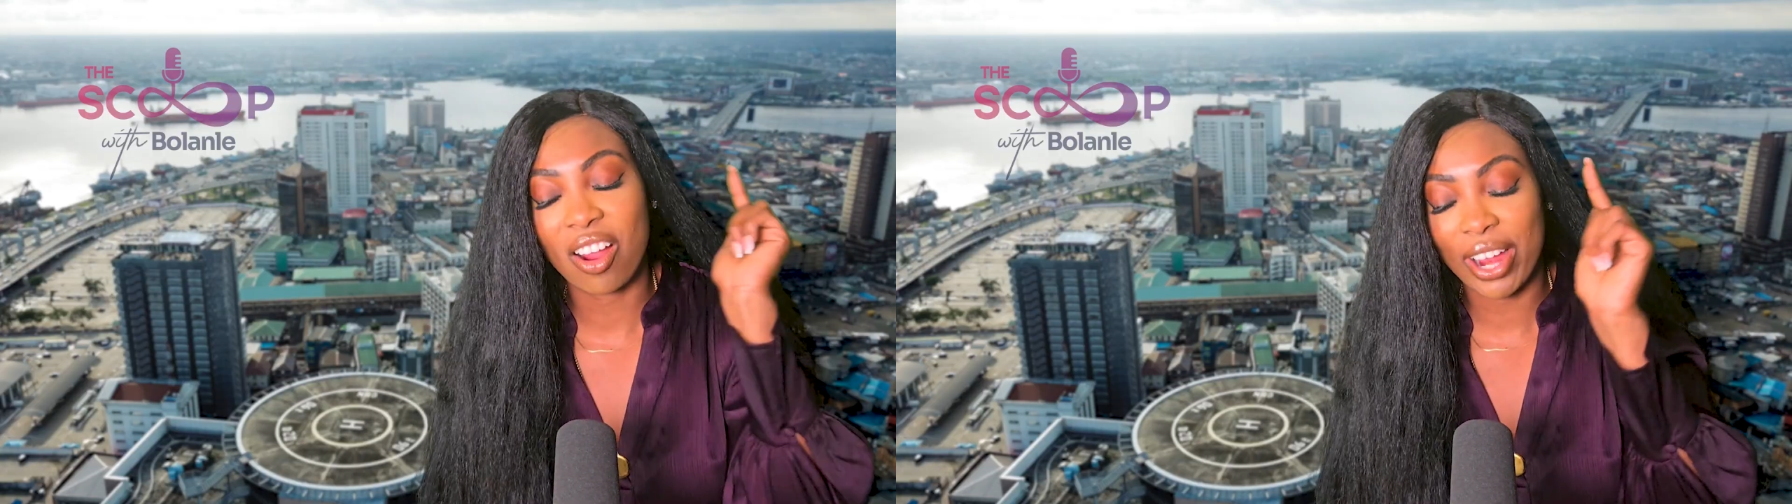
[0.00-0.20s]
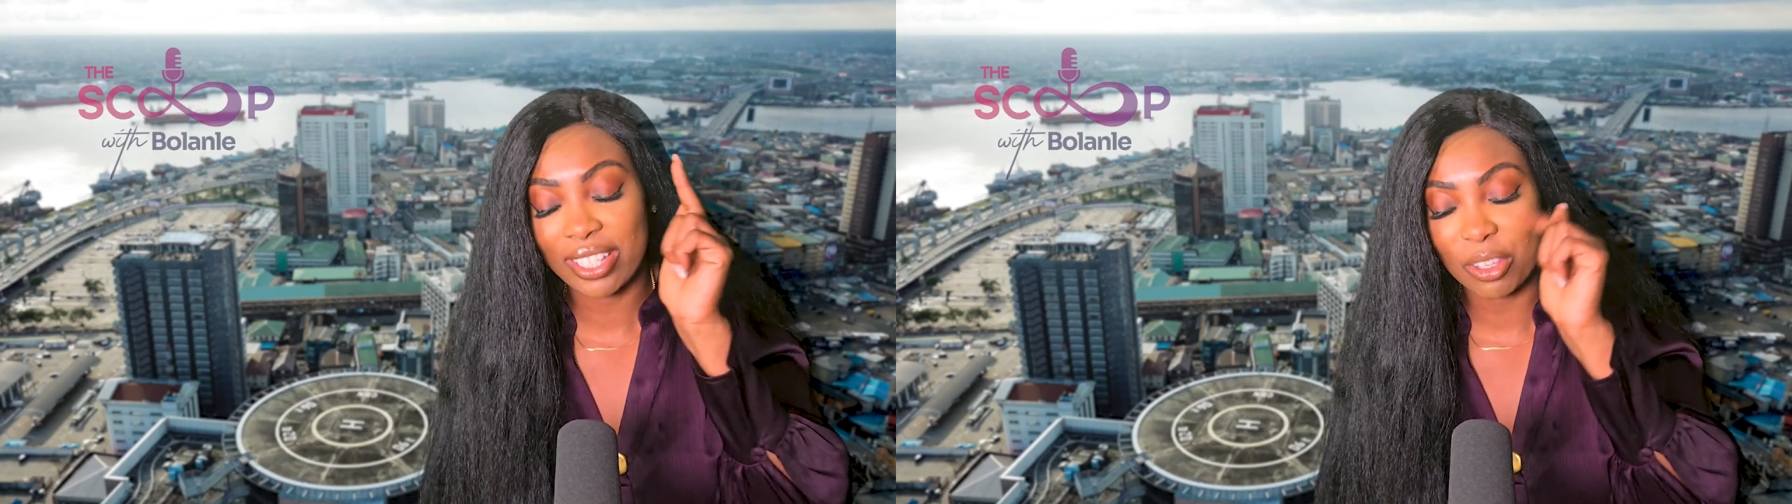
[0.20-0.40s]

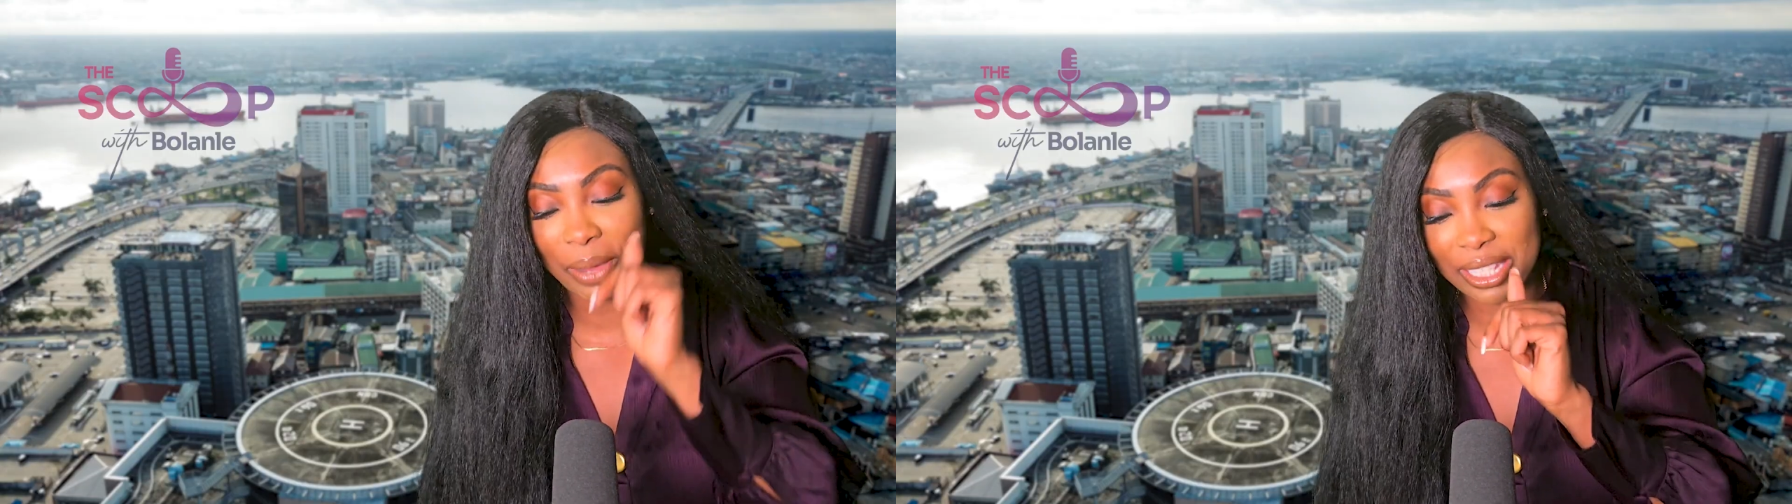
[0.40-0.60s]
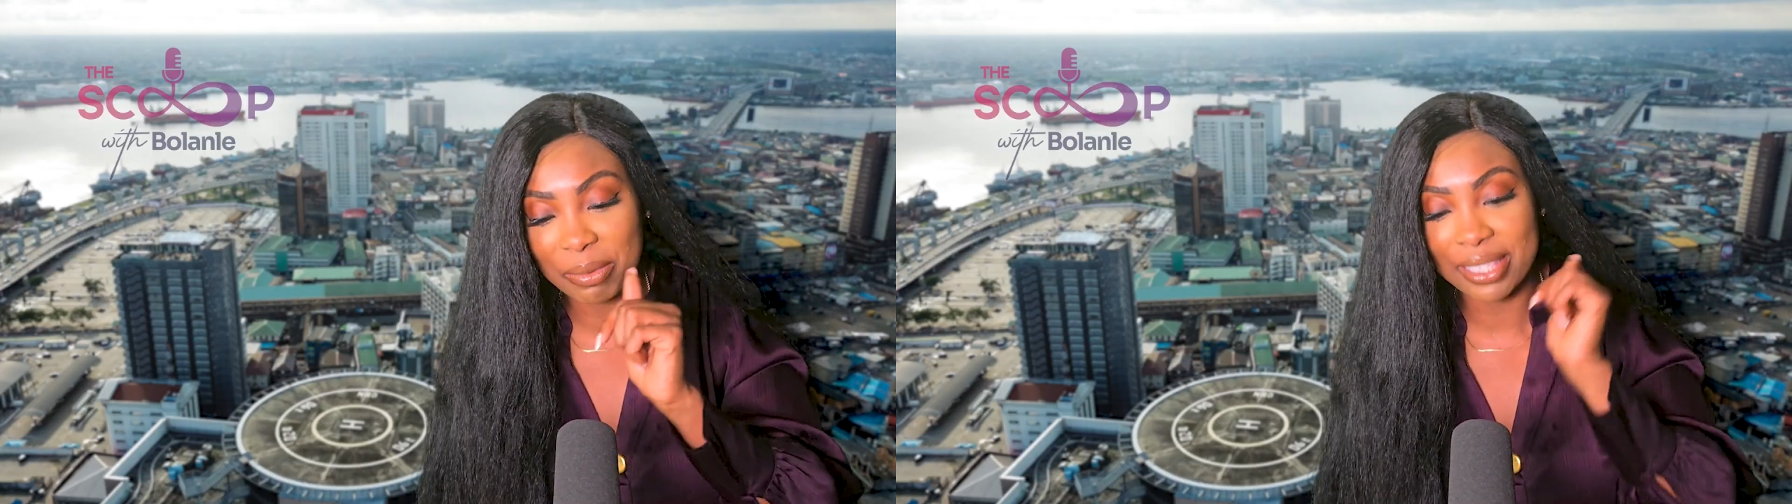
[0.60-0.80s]
All right, so
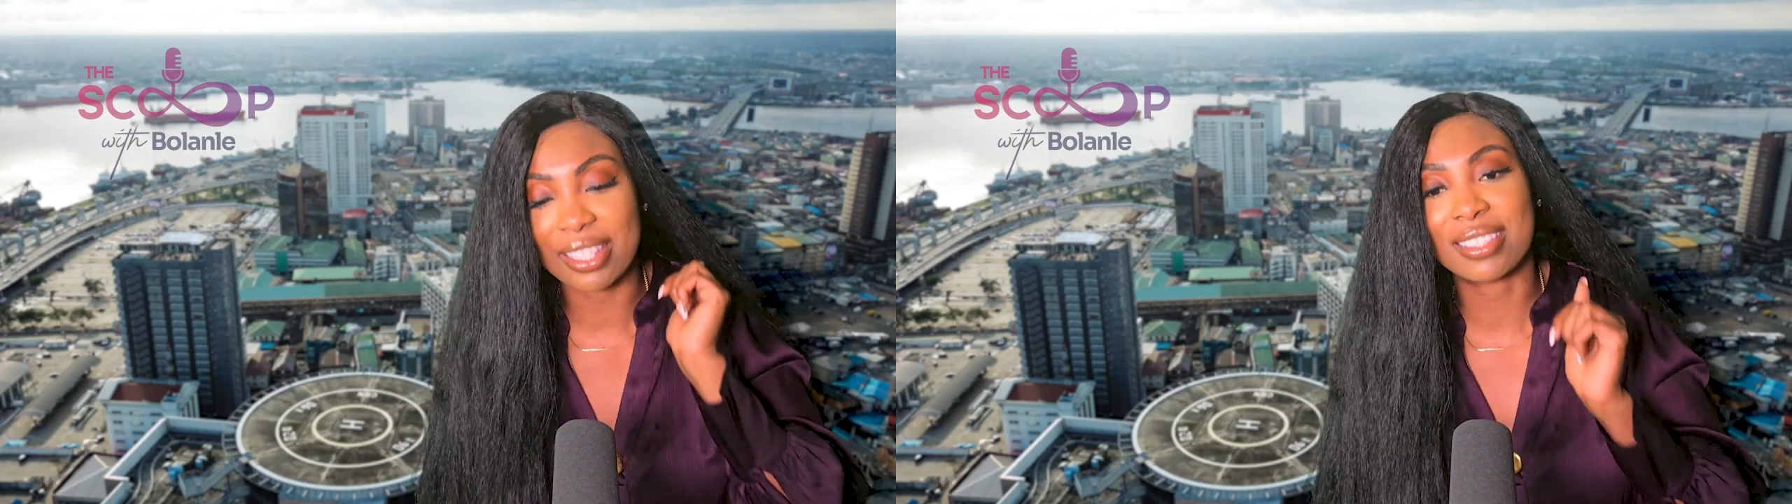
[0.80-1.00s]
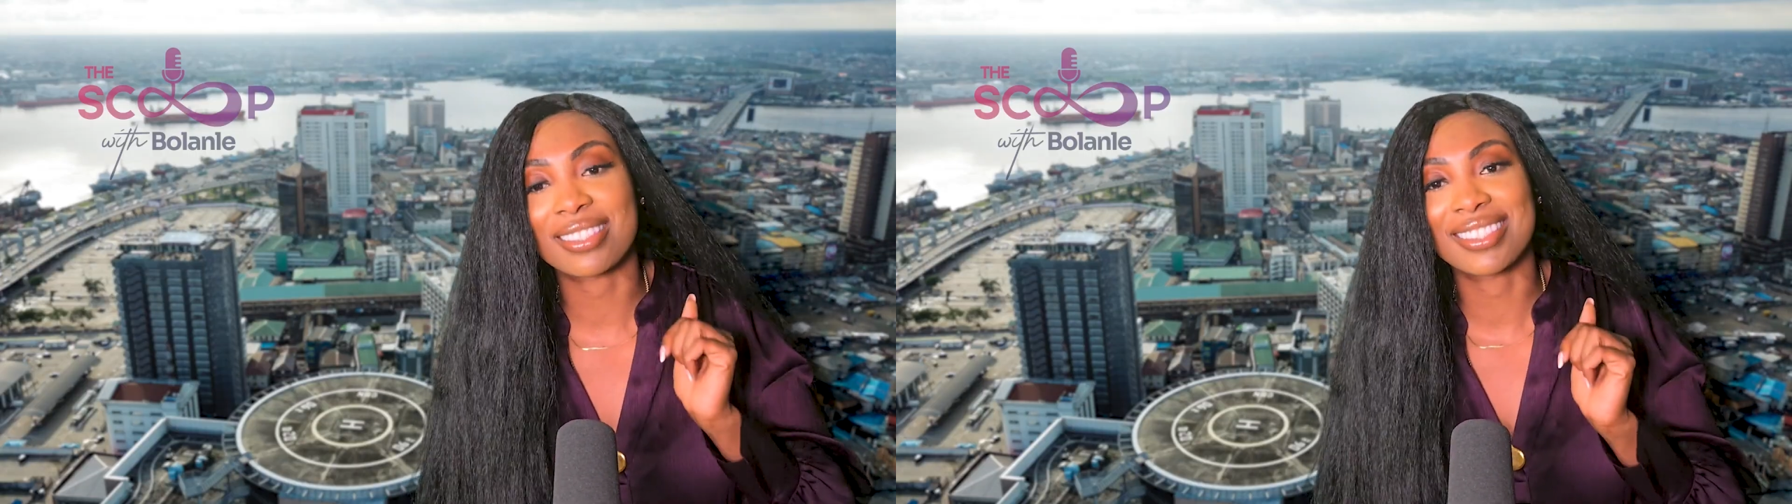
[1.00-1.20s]
back to
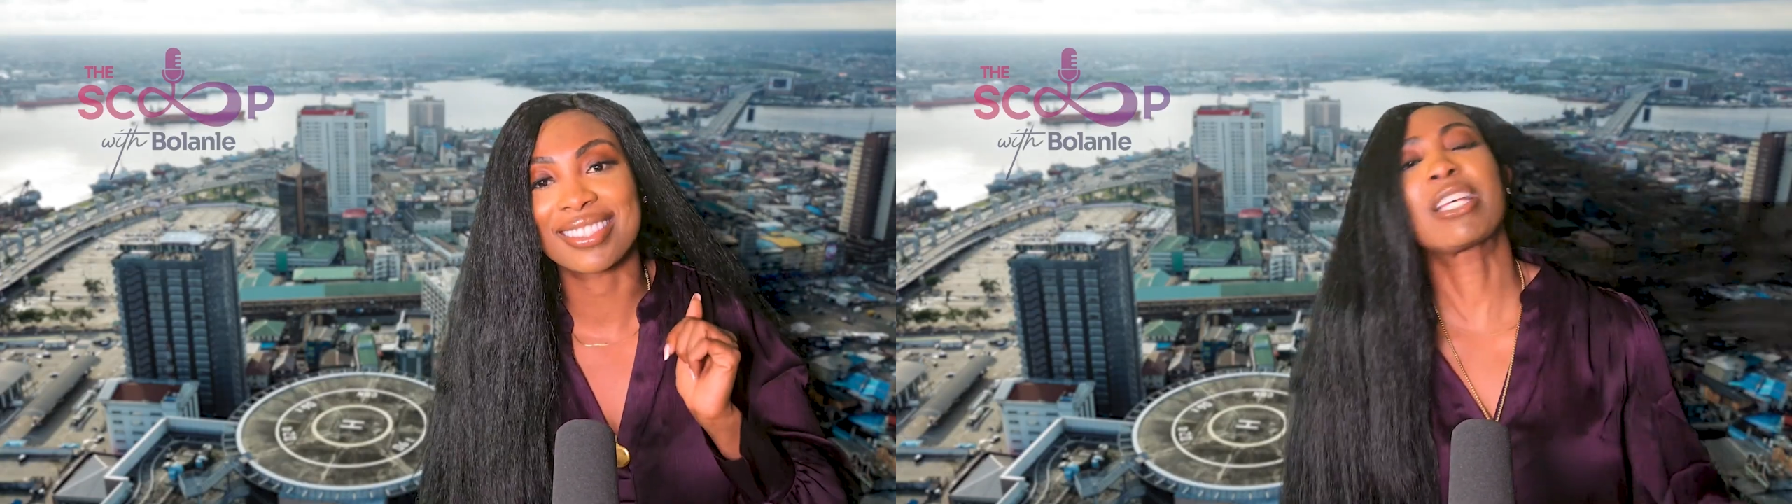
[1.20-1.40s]
business.